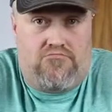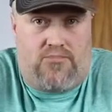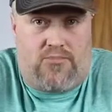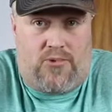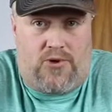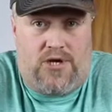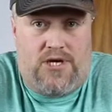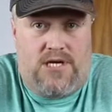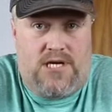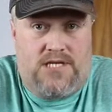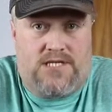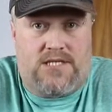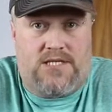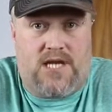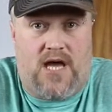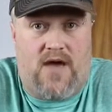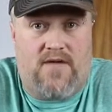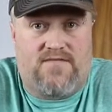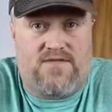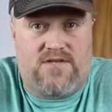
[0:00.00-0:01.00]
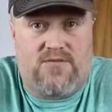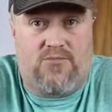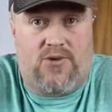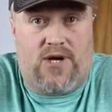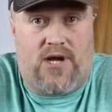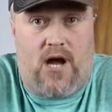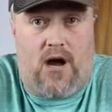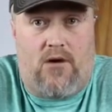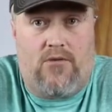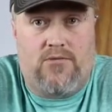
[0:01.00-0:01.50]
pretty decent knives to
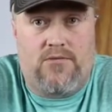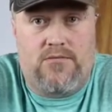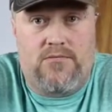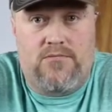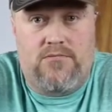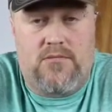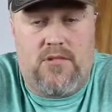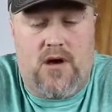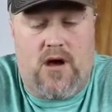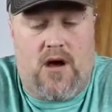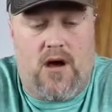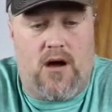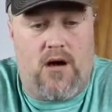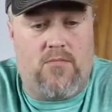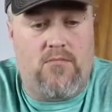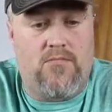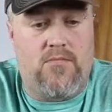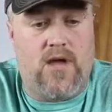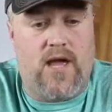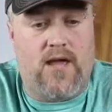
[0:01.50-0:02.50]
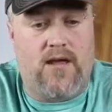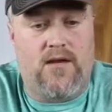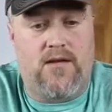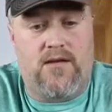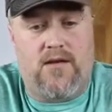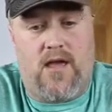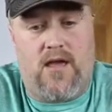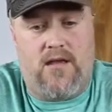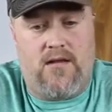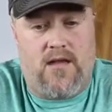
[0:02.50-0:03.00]
bring out,
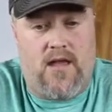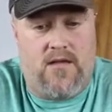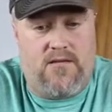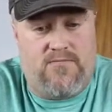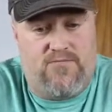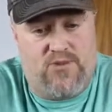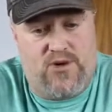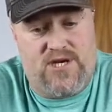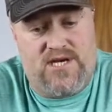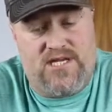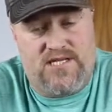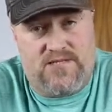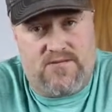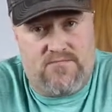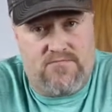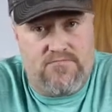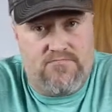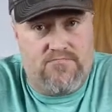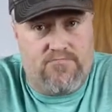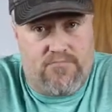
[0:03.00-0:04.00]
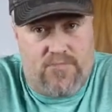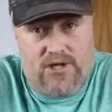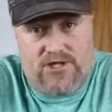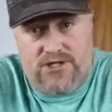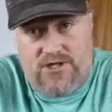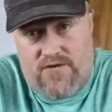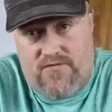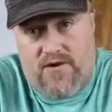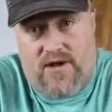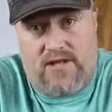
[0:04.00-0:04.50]
and pretty decent
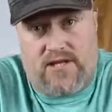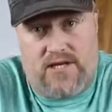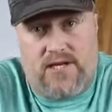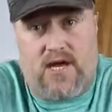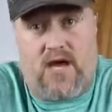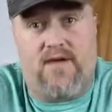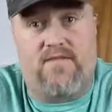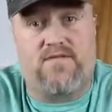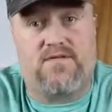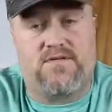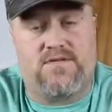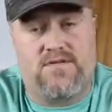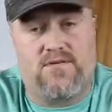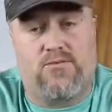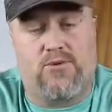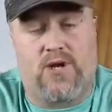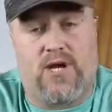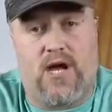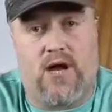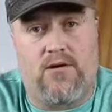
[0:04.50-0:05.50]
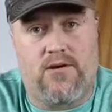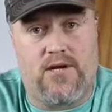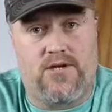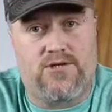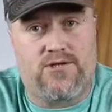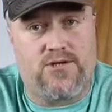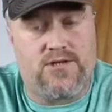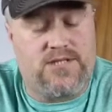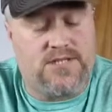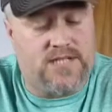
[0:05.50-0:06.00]
budget-friendly knives to bring out, I
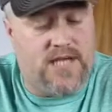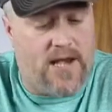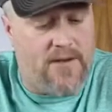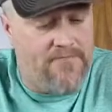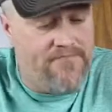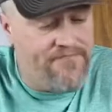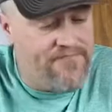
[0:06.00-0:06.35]
should say.